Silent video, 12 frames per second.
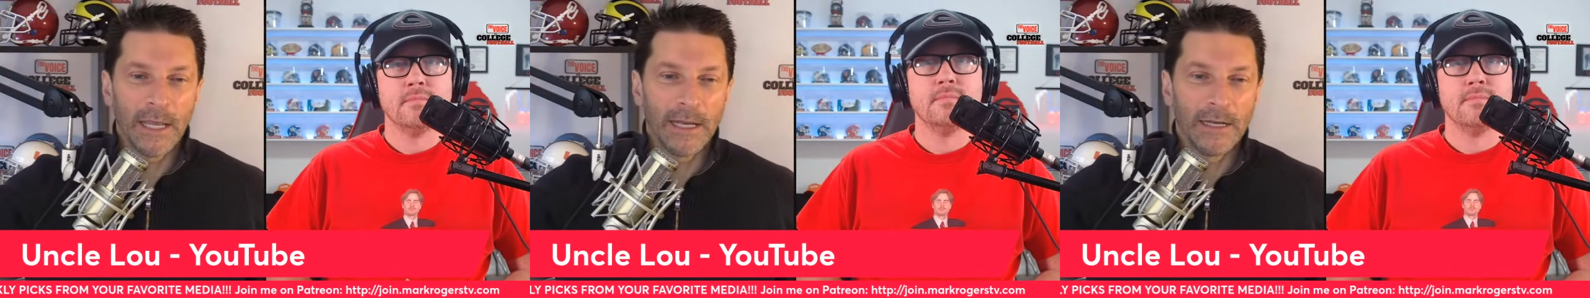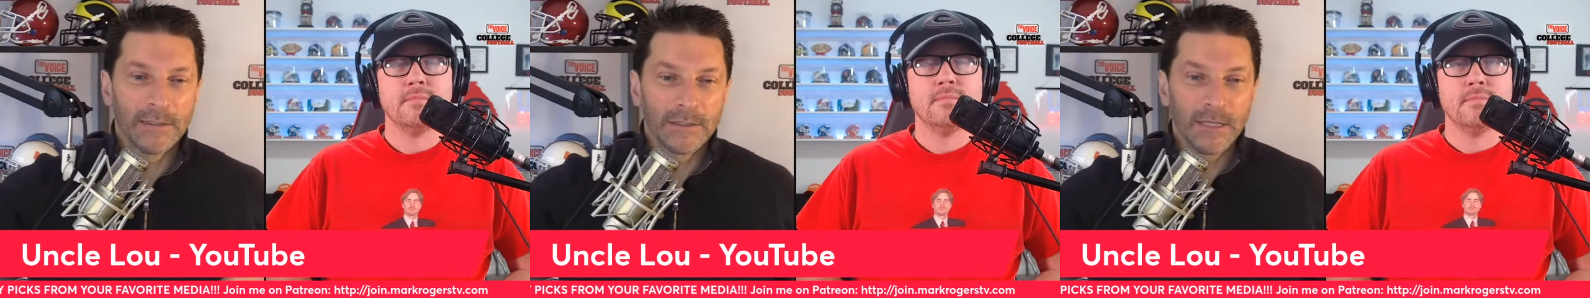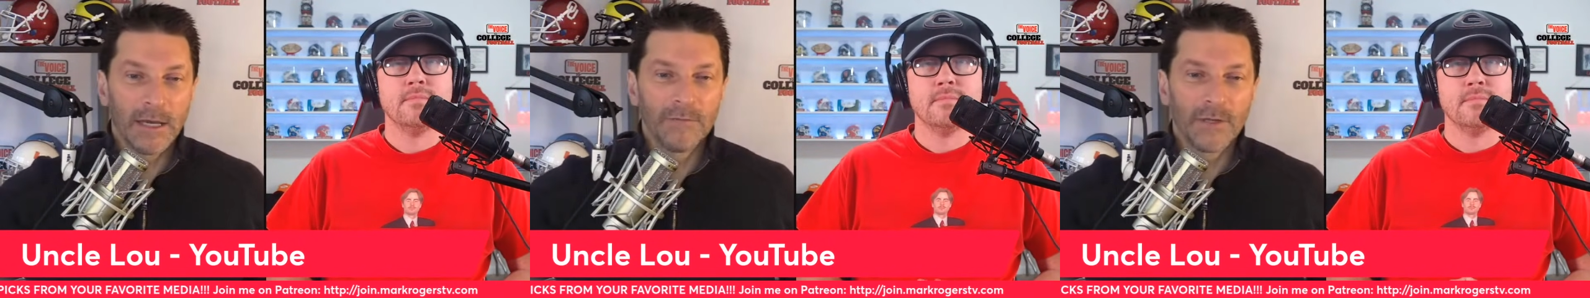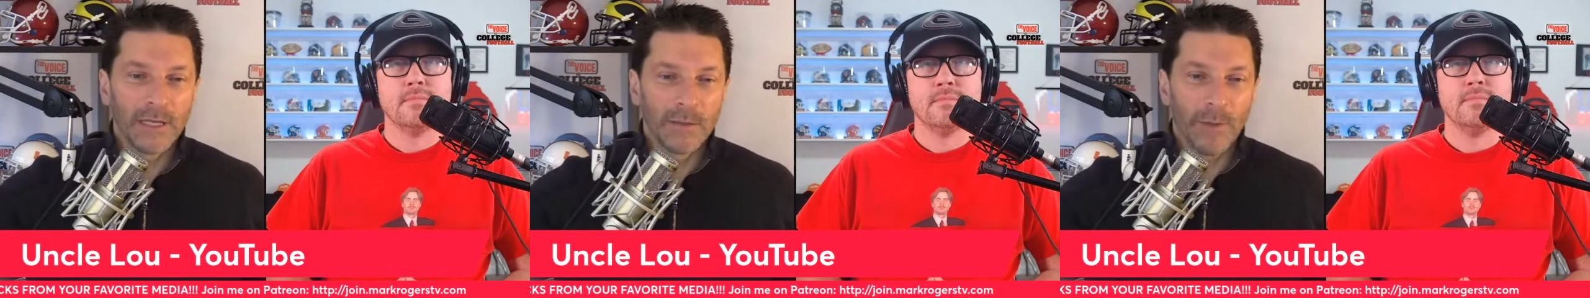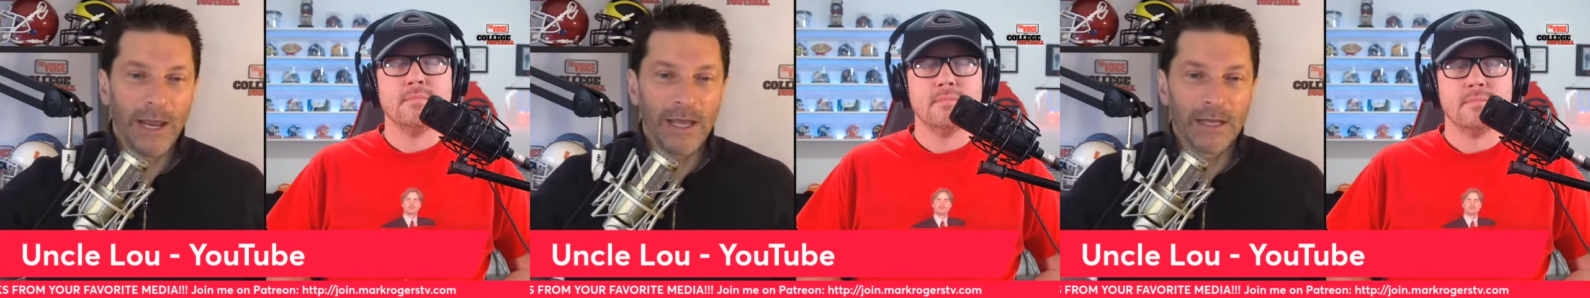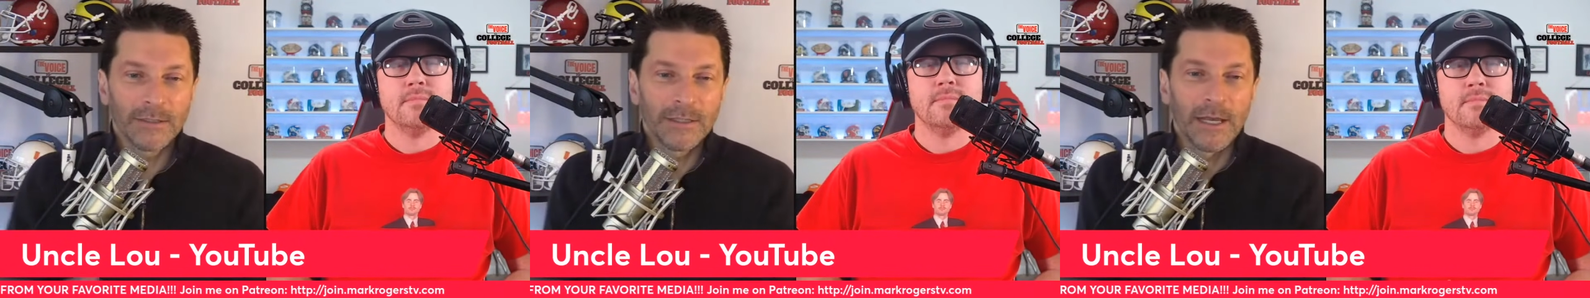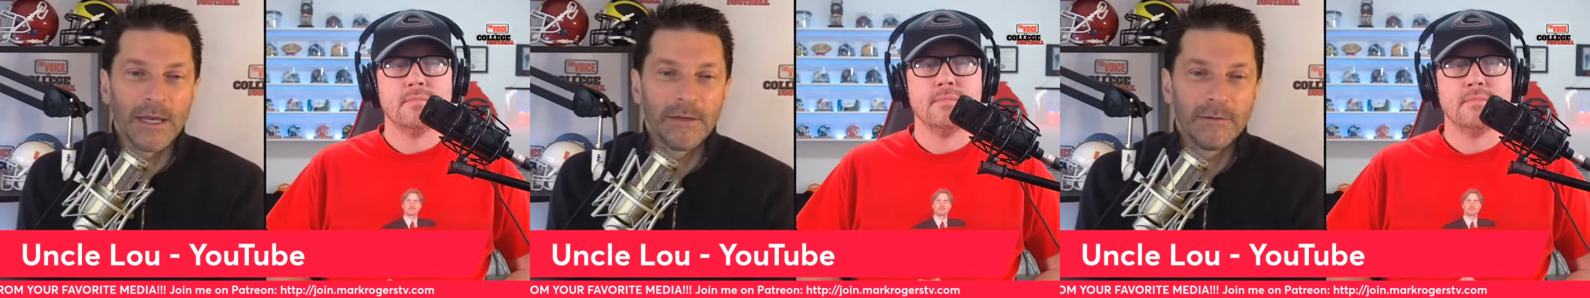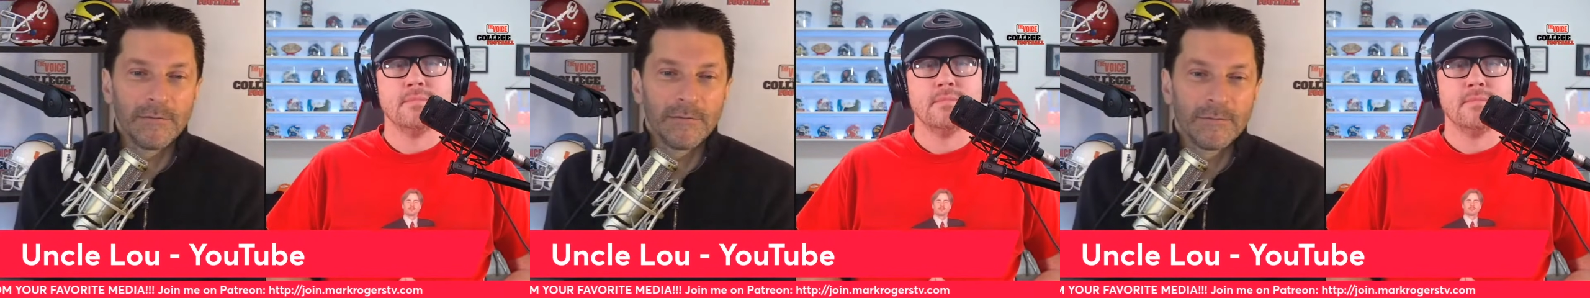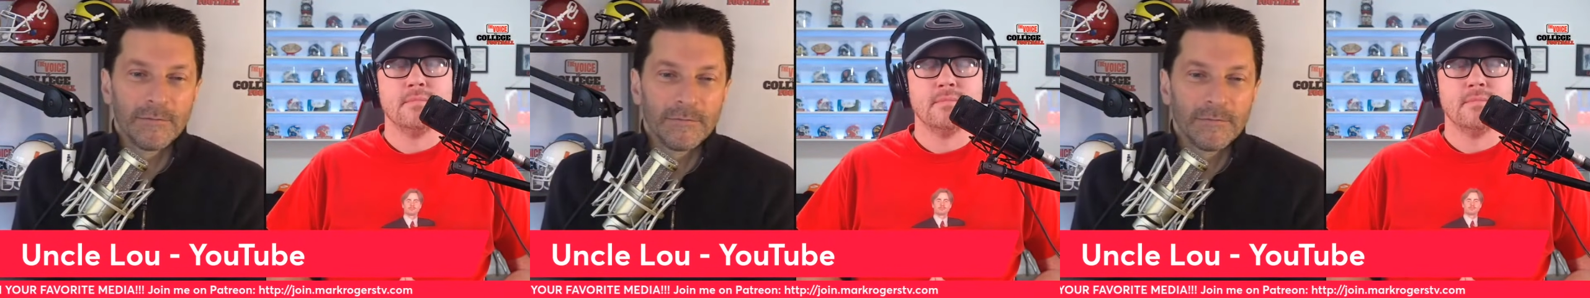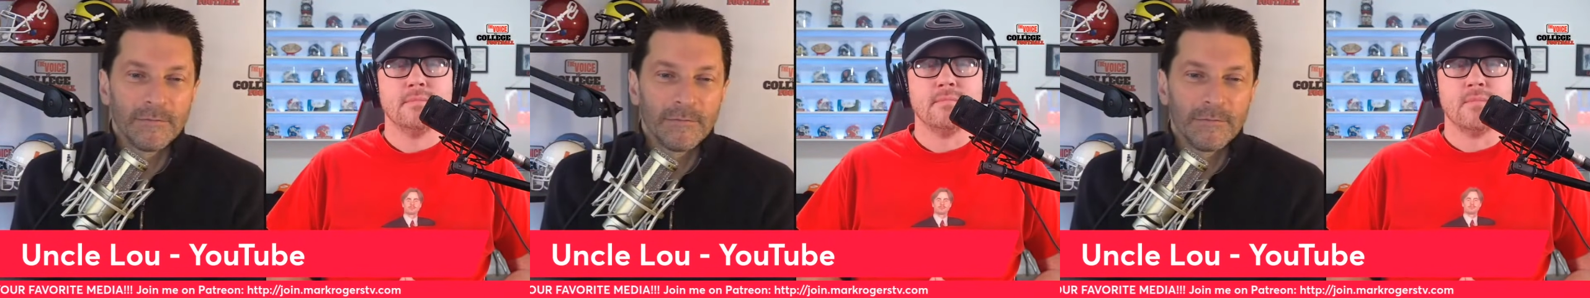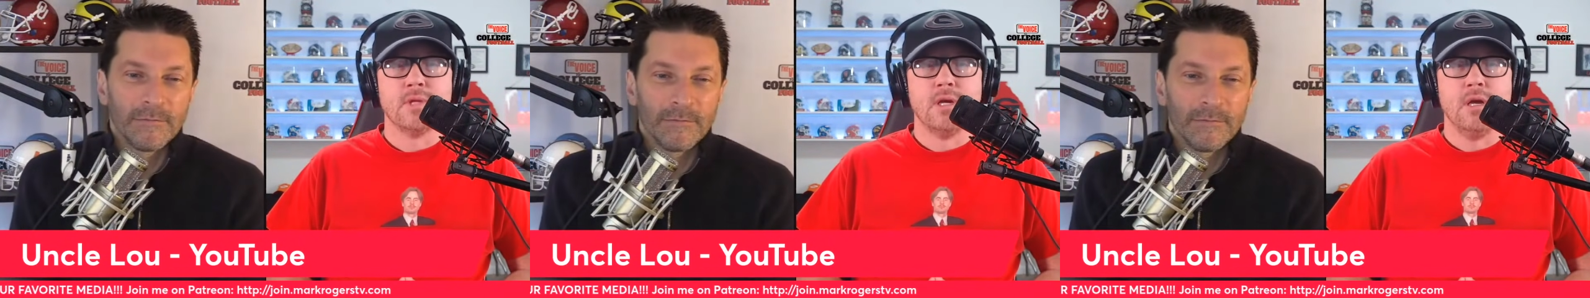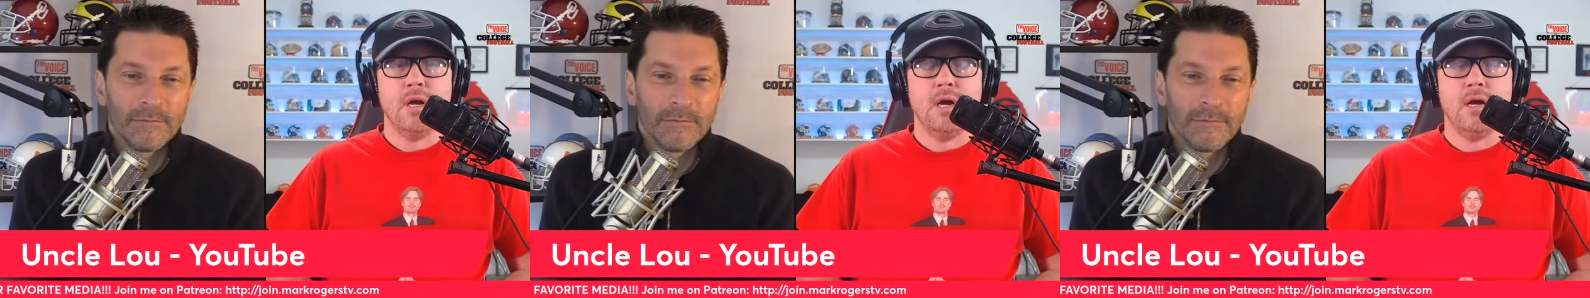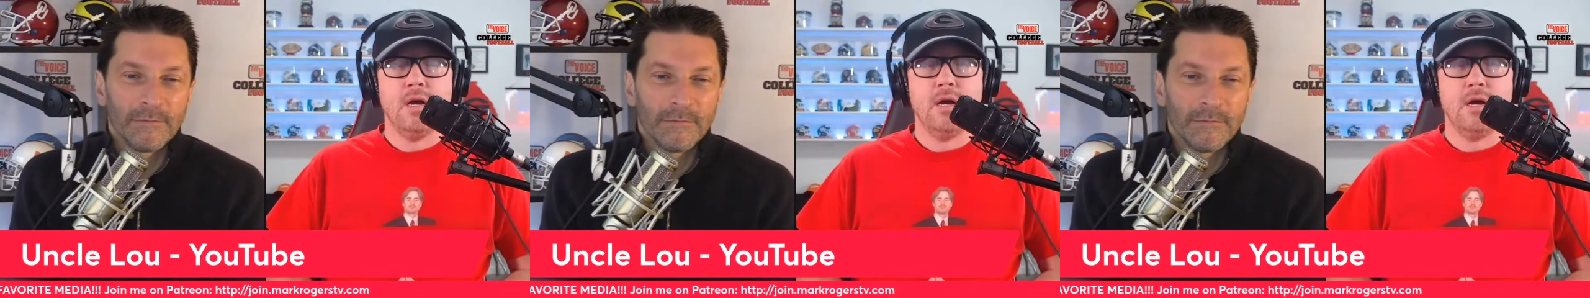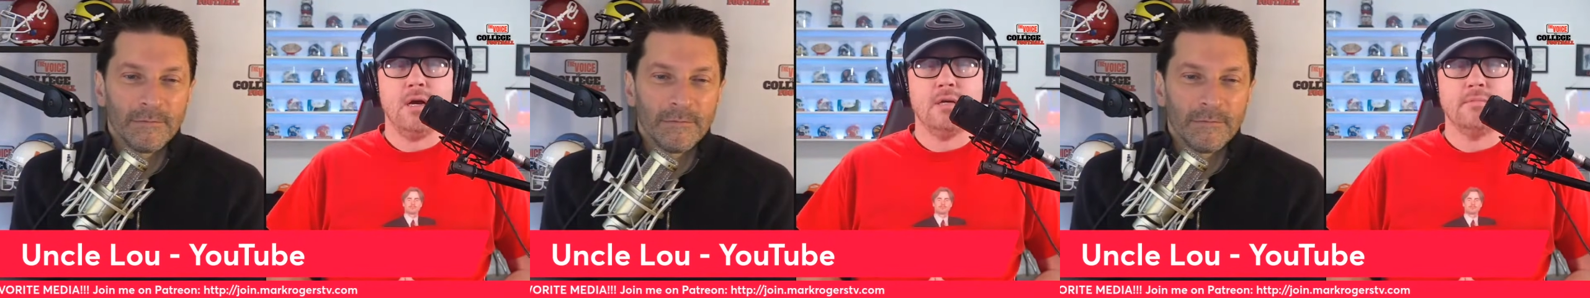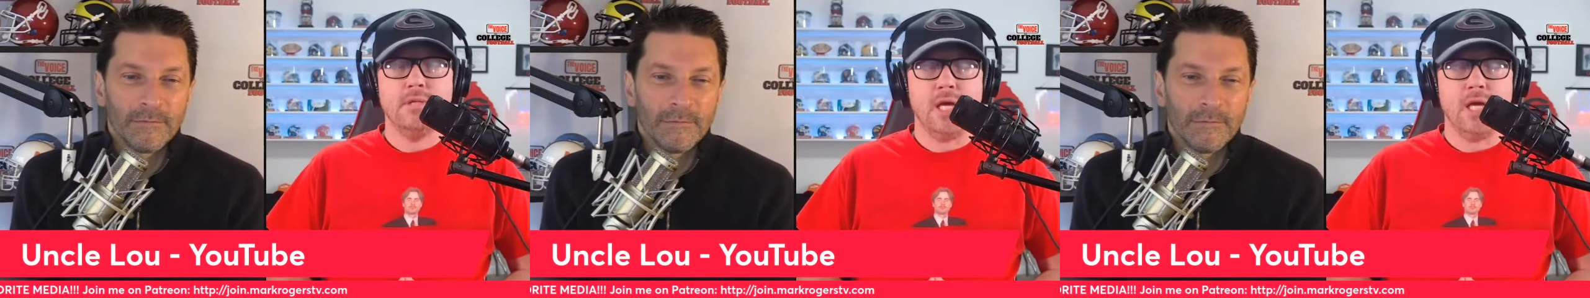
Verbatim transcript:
Speaker 1: and it's tough to get past that? Uh,